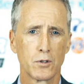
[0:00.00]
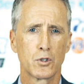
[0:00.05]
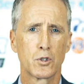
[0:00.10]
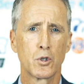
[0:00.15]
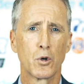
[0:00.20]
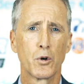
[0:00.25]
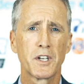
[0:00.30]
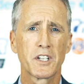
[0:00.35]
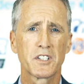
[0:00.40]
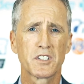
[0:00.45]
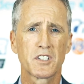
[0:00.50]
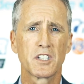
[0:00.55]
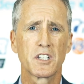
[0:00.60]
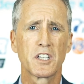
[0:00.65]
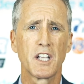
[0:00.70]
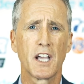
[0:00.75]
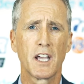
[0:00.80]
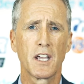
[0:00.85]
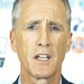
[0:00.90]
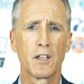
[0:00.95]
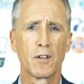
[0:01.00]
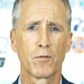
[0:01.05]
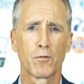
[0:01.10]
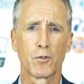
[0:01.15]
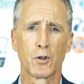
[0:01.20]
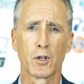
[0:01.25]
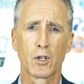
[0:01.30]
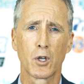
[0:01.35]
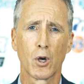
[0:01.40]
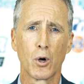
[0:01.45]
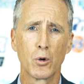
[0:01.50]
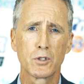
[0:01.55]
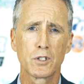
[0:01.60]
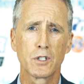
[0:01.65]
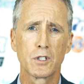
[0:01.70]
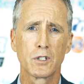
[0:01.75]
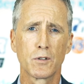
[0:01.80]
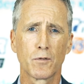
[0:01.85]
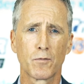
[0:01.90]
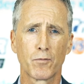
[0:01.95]
Join us today for the
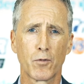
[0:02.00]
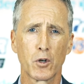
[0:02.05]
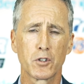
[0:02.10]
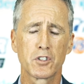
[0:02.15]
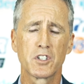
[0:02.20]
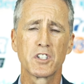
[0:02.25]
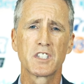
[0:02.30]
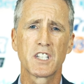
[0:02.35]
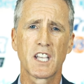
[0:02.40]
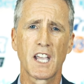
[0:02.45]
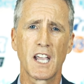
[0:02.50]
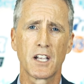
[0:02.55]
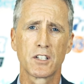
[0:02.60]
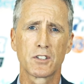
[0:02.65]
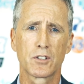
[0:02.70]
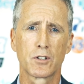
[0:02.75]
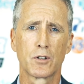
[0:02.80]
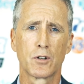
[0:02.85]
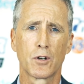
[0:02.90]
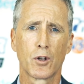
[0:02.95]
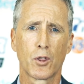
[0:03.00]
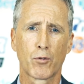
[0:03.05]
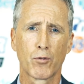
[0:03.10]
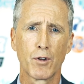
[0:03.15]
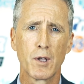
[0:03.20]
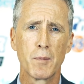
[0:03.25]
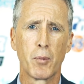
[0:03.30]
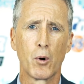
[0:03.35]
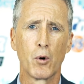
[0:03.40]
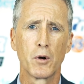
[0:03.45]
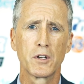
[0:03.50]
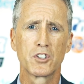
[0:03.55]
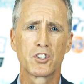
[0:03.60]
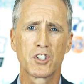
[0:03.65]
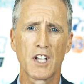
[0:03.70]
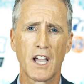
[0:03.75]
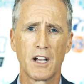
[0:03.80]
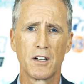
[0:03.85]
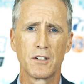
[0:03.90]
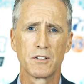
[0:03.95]
Coaches Versus Cancer 3-Point
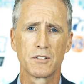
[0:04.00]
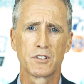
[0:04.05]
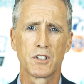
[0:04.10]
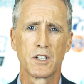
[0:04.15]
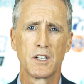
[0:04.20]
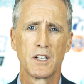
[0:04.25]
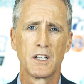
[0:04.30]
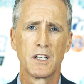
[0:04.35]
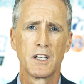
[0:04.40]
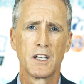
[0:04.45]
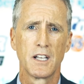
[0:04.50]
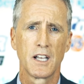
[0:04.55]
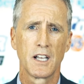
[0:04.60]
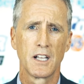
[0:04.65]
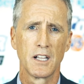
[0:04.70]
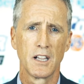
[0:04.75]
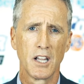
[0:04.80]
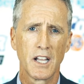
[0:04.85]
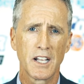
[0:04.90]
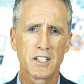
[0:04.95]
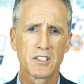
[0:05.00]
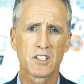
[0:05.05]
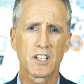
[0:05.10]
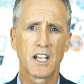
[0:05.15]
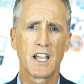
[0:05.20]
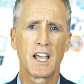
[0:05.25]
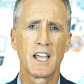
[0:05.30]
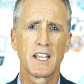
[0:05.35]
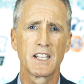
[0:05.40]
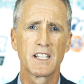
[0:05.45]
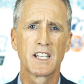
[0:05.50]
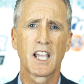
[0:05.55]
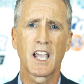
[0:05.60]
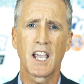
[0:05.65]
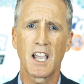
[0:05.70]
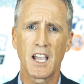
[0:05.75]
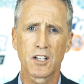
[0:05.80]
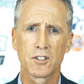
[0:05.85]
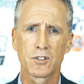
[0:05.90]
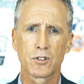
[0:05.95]
Challenge, and let's end
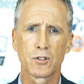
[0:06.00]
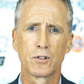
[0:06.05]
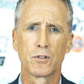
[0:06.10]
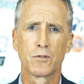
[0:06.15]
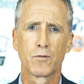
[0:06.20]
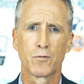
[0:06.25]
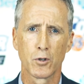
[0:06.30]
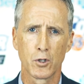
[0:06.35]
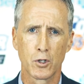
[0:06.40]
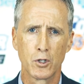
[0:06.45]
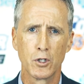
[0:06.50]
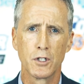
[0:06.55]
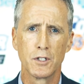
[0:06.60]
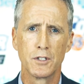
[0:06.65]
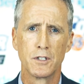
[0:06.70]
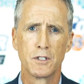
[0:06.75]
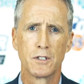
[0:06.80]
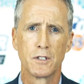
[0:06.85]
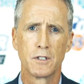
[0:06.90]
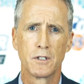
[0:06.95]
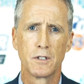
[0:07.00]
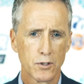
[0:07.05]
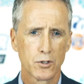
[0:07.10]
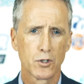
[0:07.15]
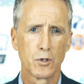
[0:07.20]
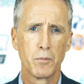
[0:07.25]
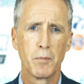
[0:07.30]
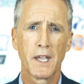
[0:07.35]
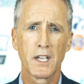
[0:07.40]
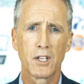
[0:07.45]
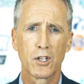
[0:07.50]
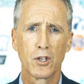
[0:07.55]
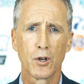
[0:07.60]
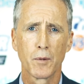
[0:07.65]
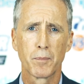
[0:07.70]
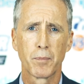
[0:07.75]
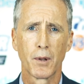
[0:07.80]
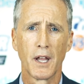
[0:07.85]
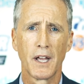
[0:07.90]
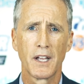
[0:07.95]
cancer for good. To make
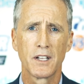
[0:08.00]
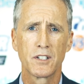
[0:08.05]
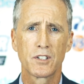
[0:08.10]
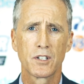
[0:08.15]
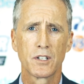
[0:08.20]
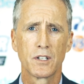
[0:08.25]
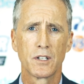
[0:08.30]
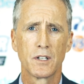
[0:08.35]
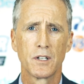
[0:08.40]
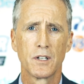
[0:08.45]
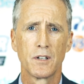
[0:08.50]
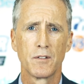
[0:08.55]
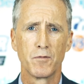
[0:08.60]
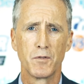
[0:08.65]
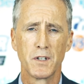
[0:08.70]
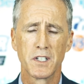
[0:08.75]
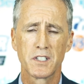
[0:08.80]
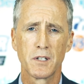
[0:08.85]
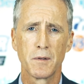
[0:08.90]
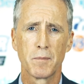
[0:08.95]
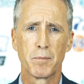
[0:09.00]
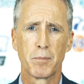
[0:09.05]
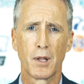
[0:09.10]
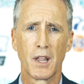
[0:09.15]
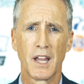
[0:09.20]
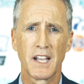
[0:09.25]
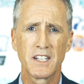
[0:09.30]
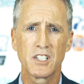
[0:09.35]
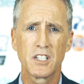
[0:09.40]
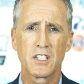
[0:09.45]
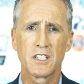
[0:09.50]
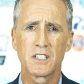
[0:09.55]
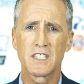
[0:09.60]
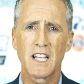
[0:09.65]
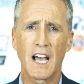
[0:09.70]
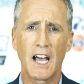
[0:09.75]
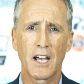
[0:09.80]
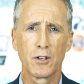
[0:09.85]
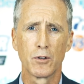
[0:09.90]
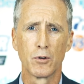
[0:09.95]
your pledge, visit
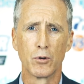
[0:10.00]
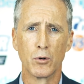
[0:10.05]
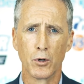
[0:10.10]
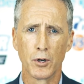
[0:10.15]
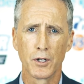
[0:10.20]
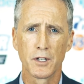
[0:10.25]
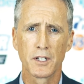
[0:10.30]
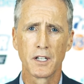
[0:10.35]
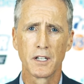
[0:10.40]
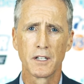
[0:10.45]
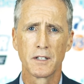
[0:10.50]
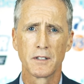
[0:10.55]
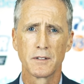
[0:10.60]
pledgeit.org.